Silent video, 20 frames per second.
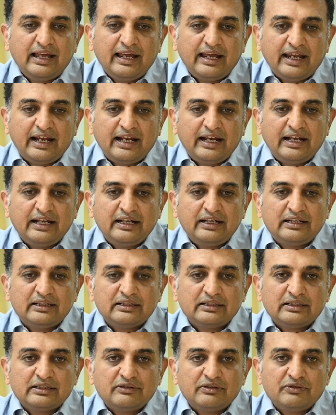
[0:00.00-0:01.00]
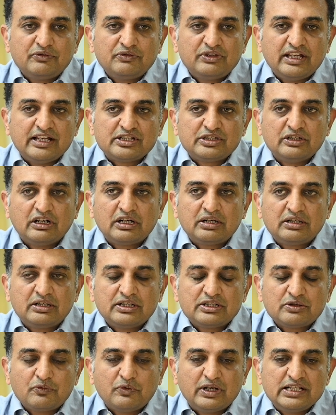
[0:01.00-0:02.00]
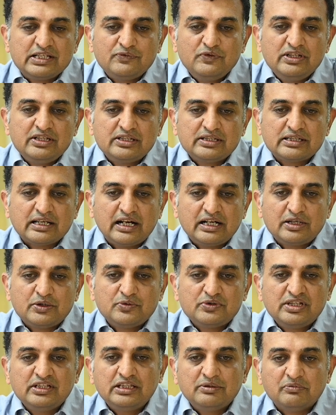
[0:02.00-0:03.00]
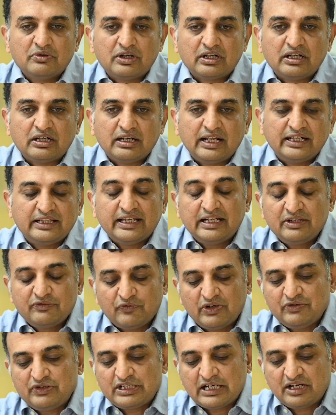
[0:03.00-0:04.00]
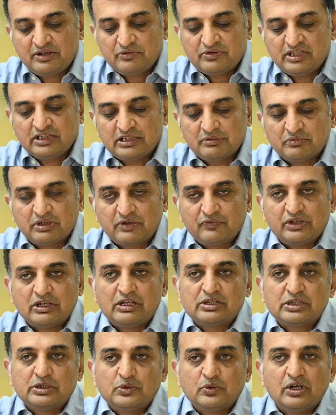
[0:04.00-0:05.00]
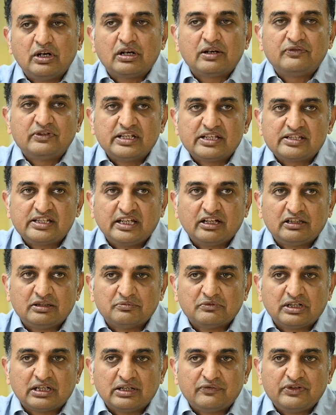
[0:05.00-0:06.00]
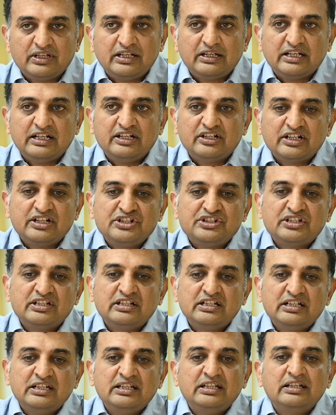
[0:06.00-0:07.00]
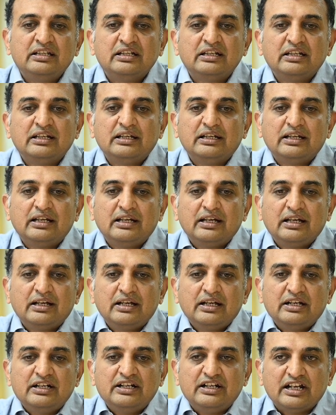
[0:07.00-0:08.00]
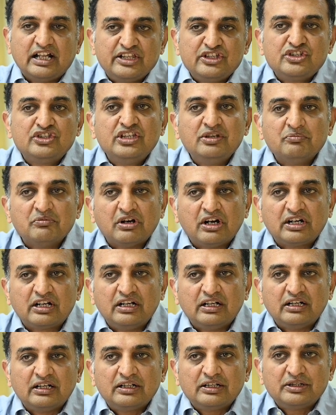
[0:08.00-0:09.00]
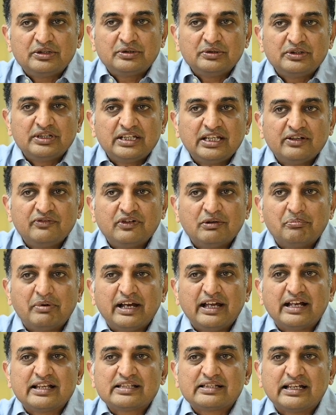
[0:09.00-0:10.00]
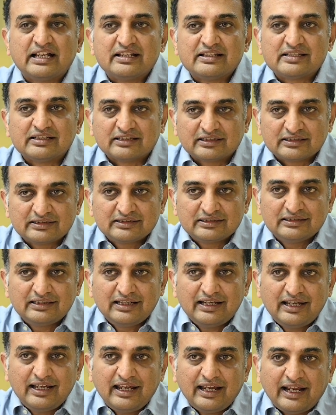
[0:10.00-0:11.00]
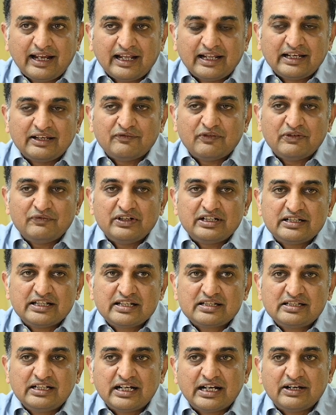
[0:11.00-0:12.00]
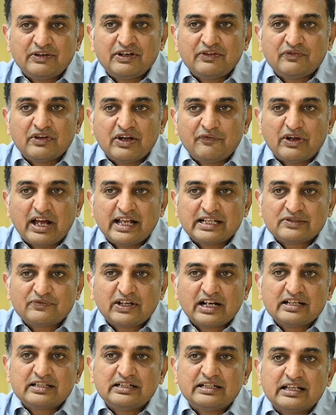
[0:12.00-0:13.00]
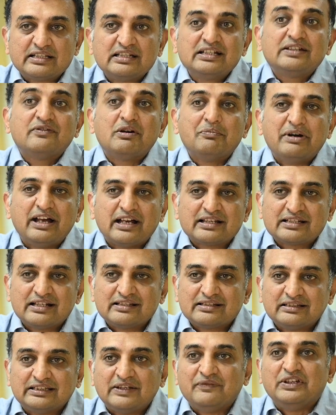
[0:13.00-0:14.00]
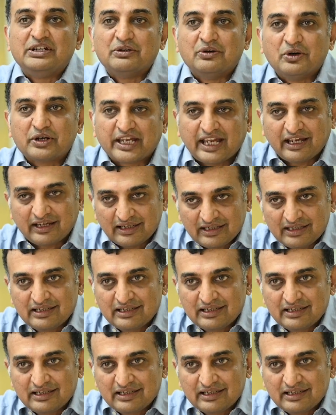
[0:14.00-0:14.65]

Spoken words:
and there's not. So once we start using the model, and then when we start using the model, we also do a lot of testing on the model. We intentionally nudge the model to give a biased answer, and when we test it, and as far as it doesn't give a biased answer, then we know, okay,